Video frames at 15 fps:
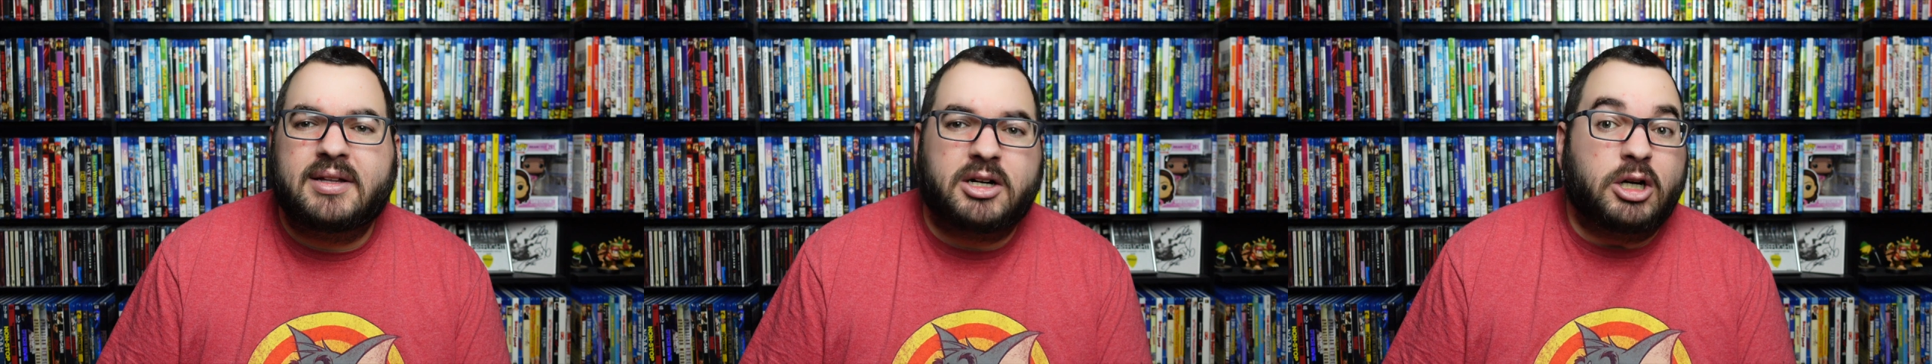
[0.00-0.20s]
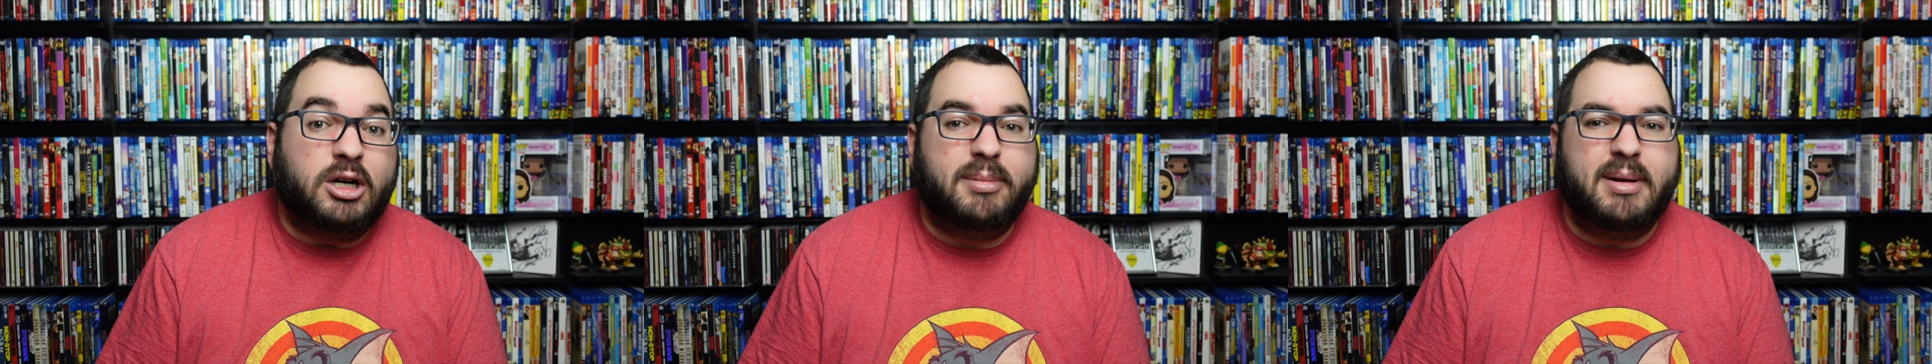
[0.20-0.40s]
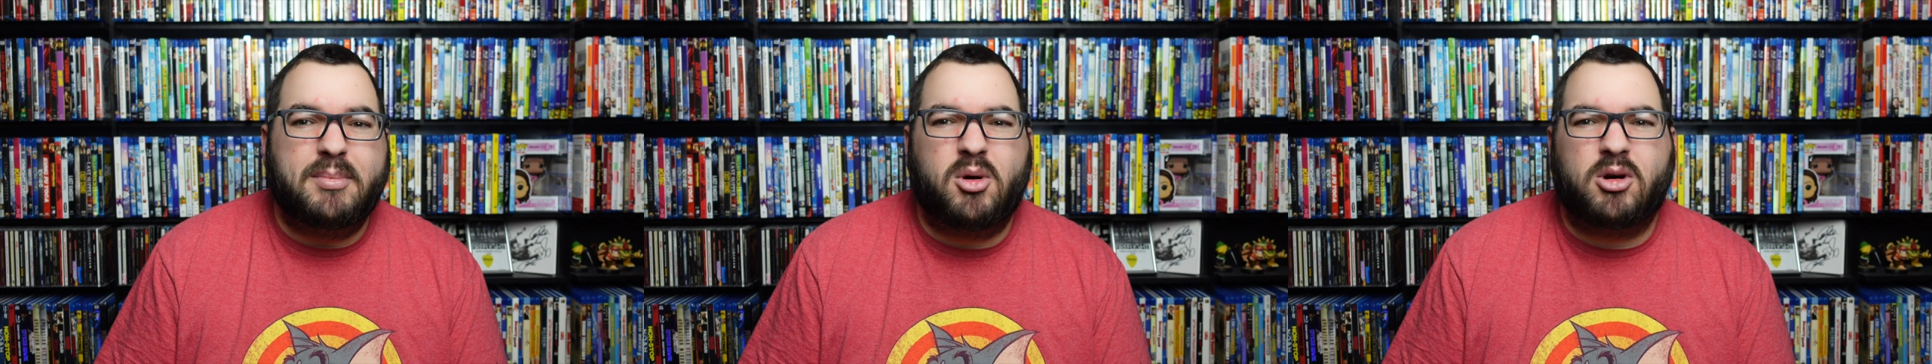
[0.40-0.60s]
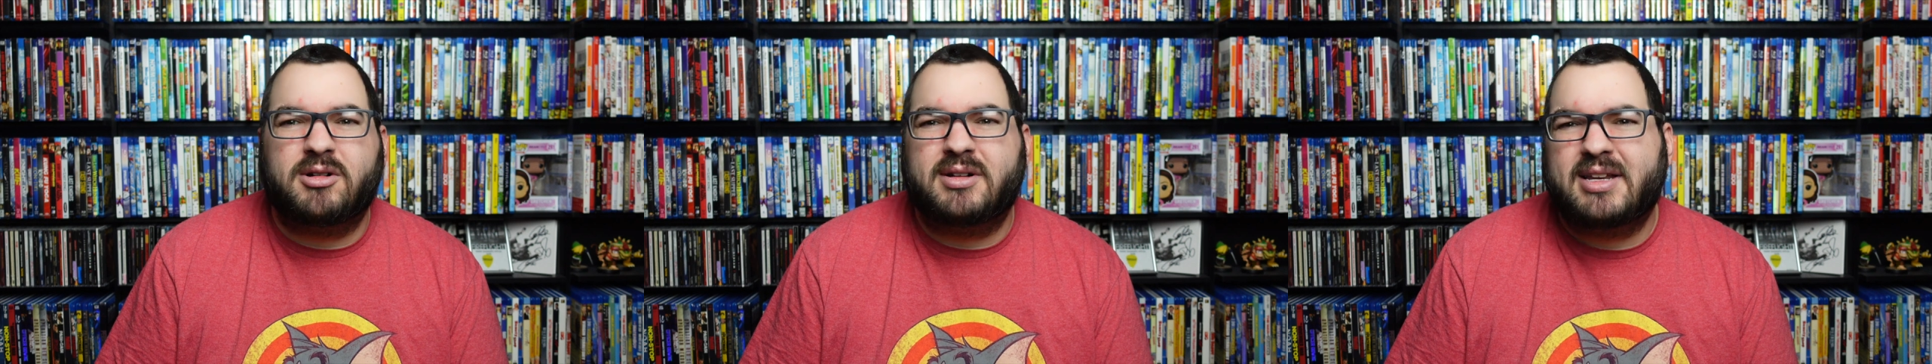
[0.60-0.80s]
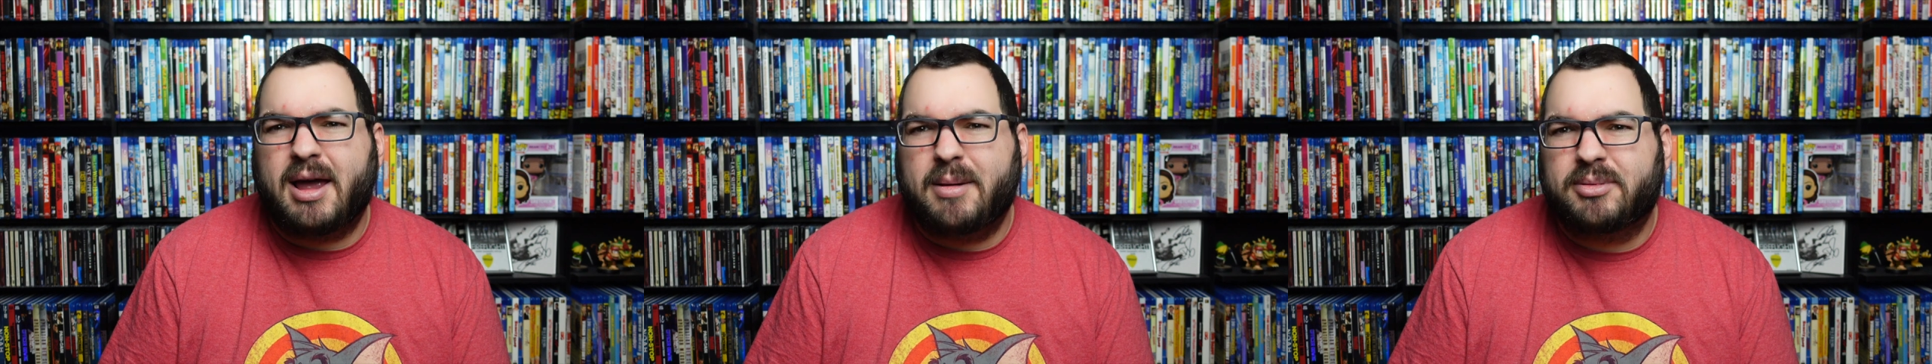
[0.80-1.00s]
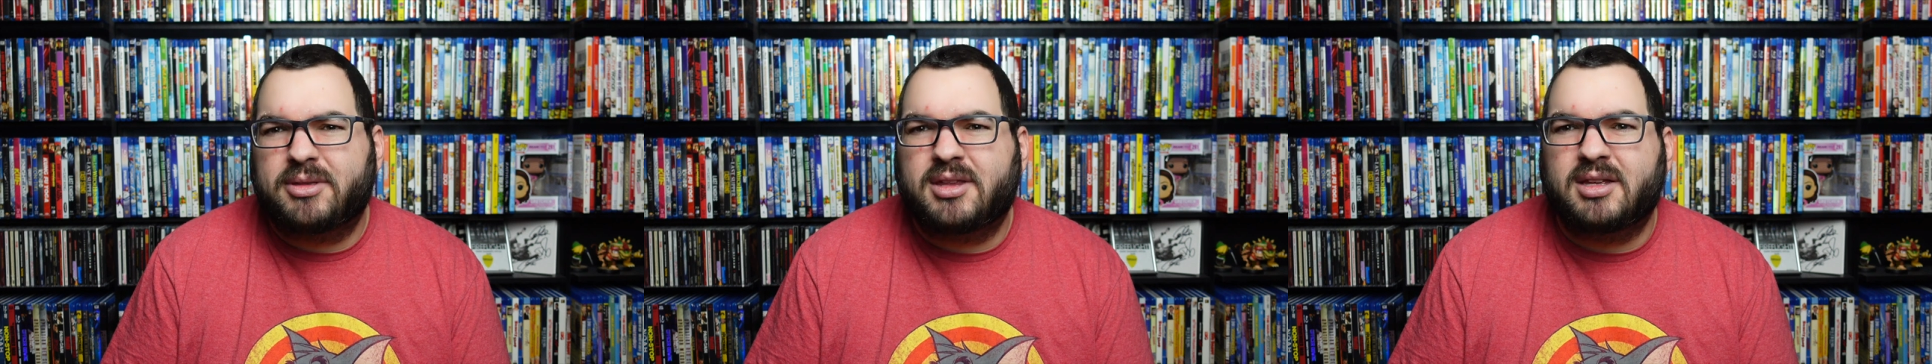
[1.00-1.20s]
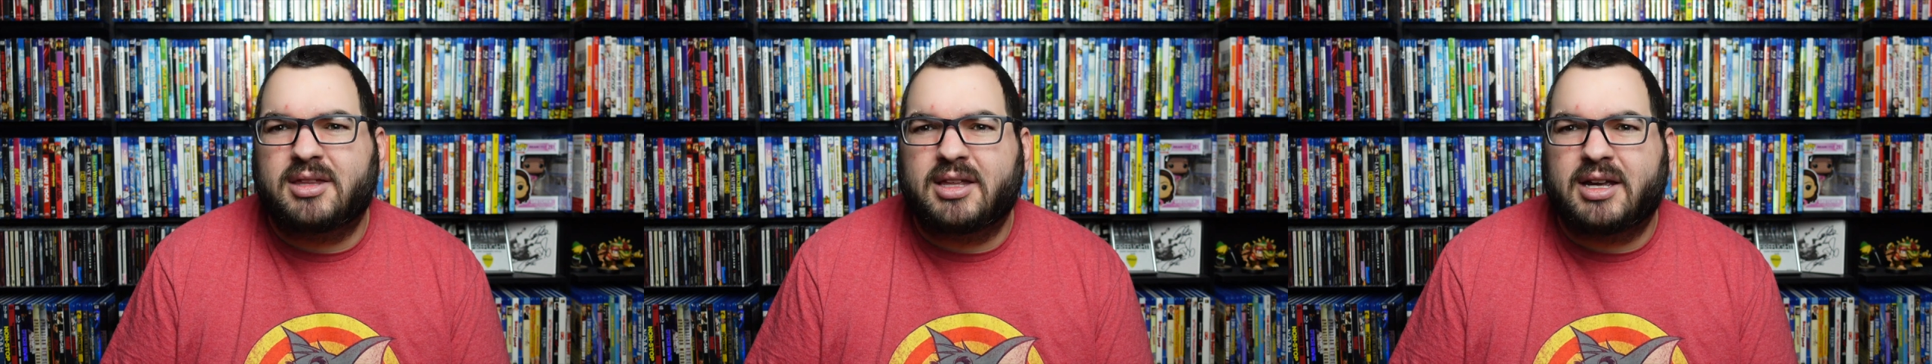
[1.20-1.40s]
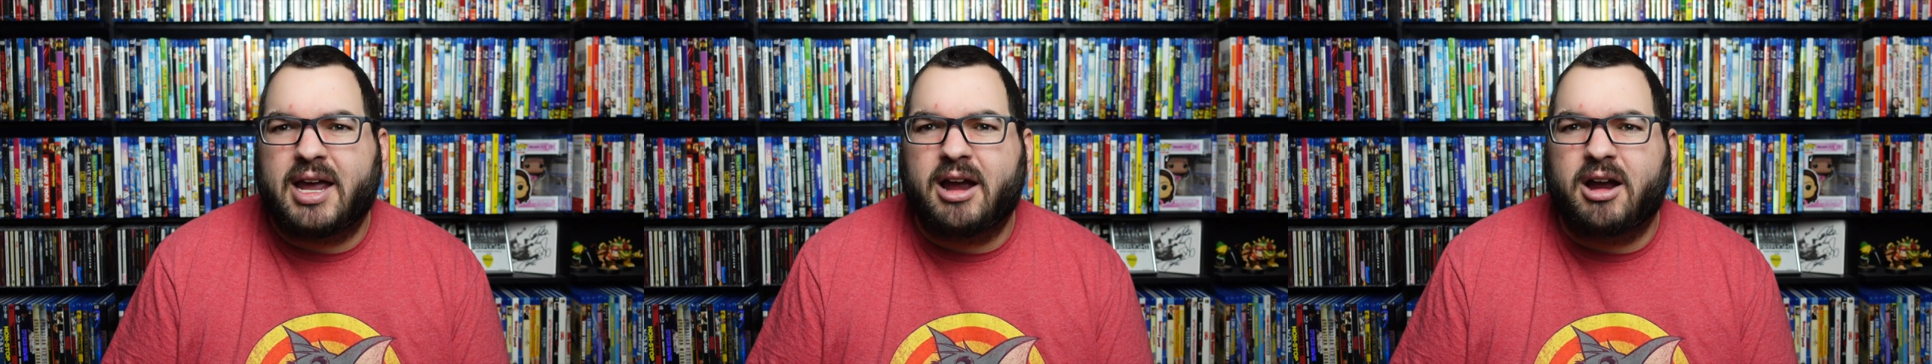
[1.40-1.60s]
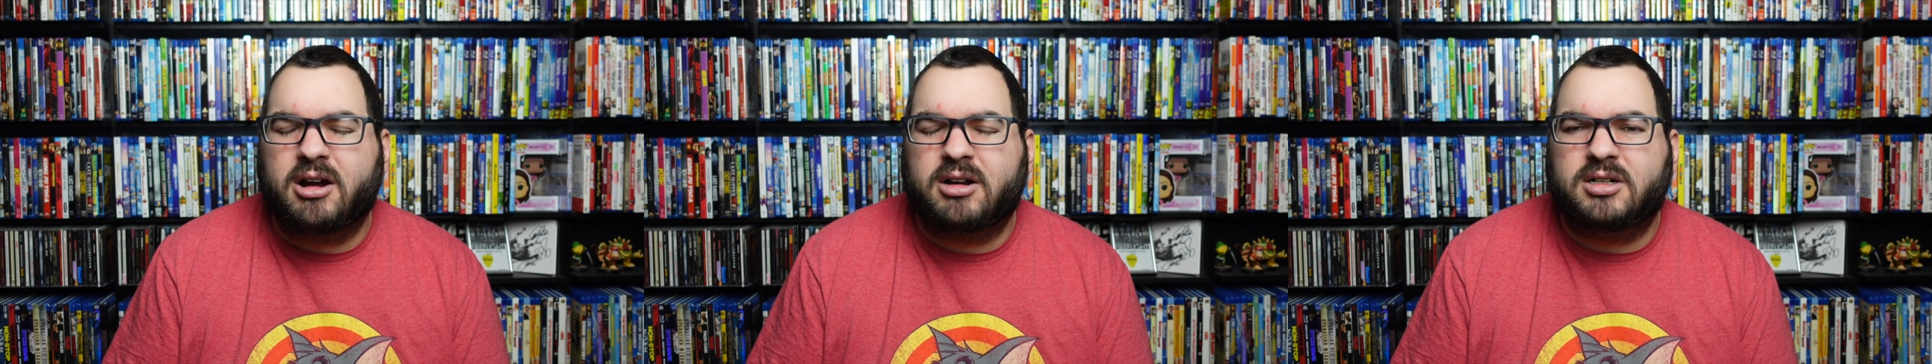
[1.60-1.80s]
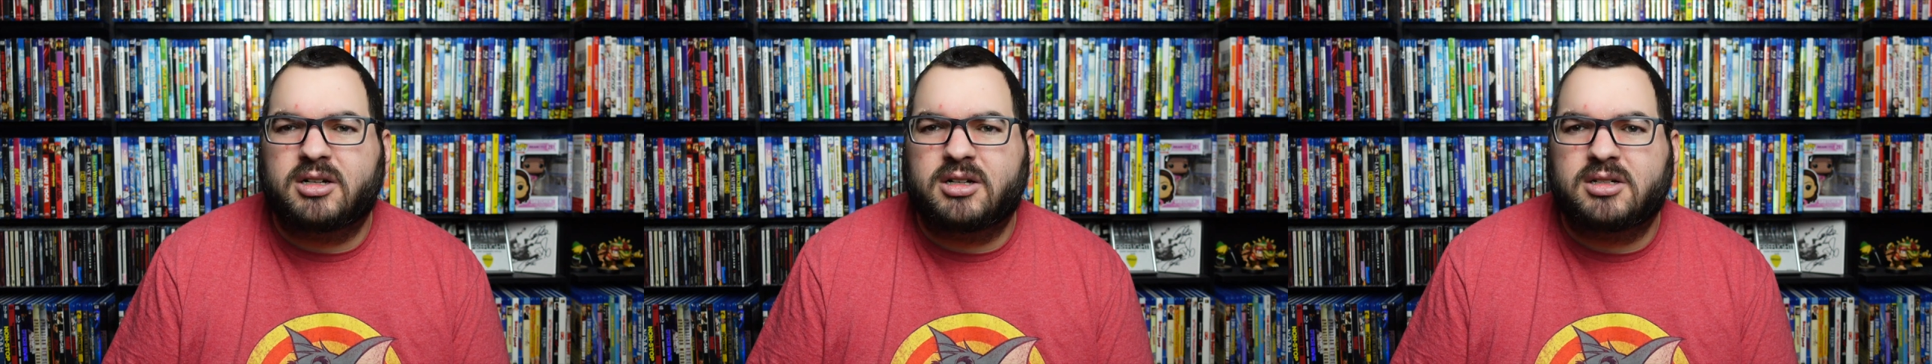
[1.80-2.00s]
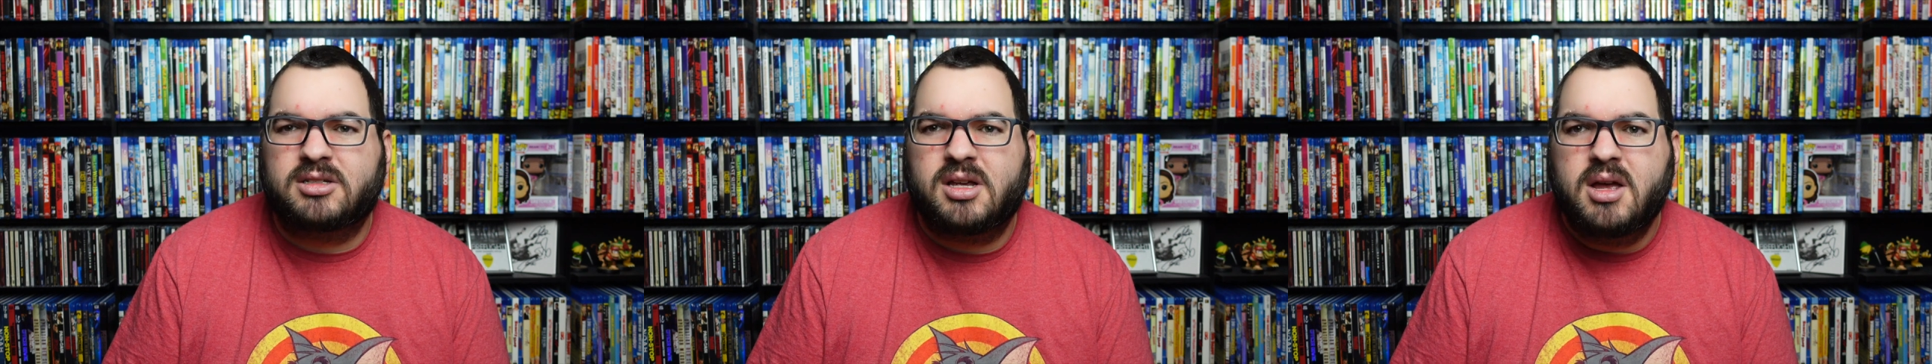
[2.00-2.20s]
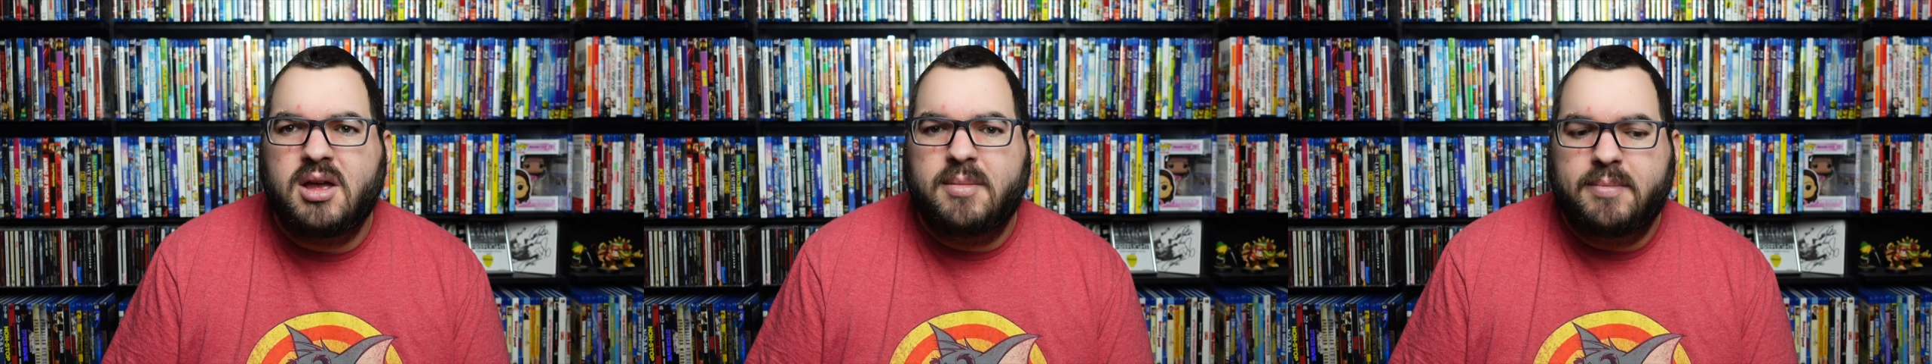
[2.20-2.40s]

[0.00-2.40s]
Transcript: there could have been more depth to the characters,